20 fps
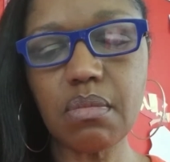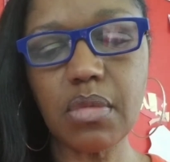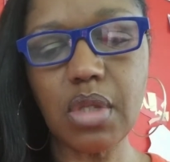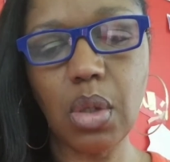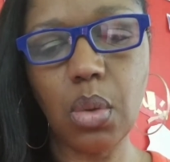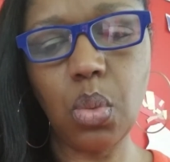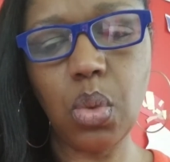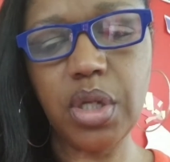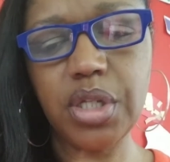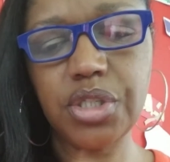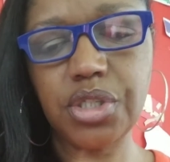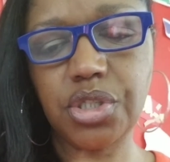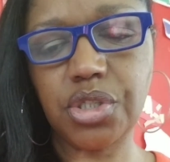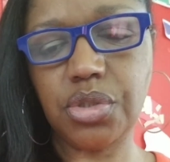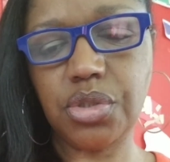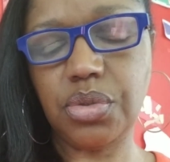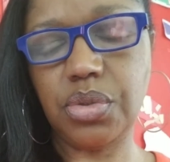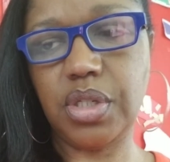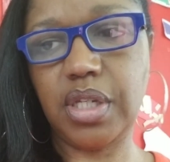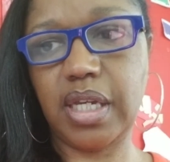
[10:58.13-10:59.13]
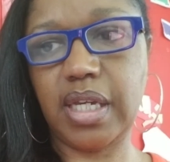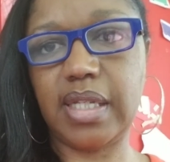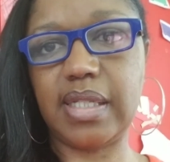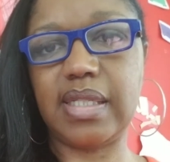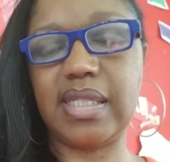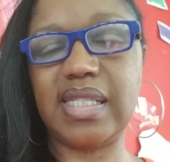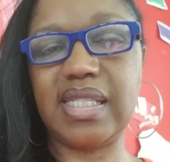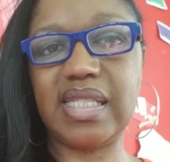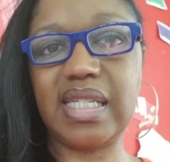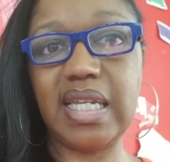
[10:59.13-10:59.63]
was to get
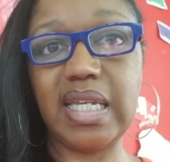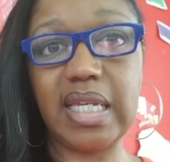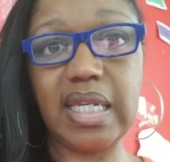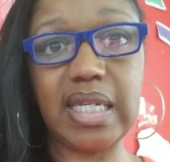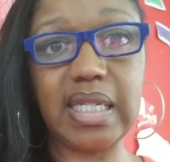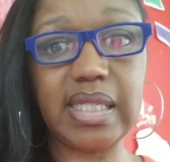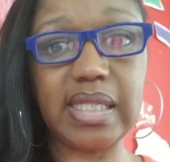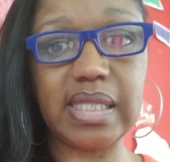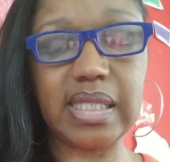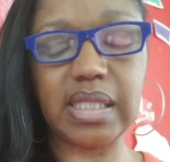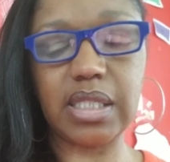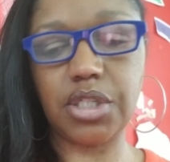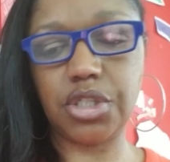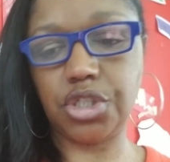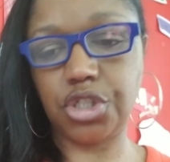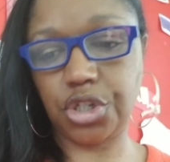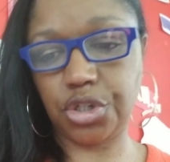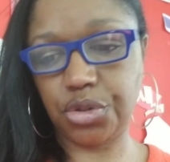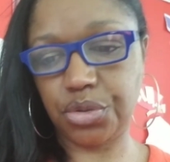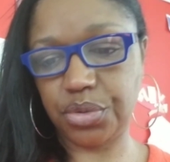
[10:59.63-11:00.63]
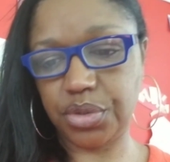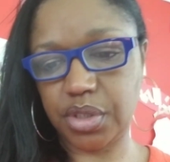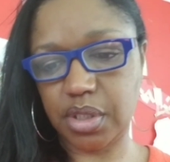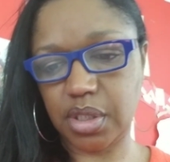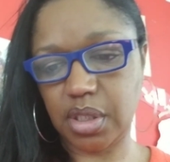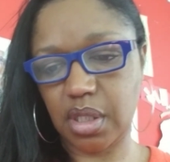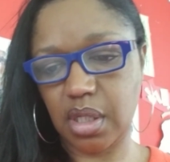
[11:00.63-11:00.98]
seeds, dirt,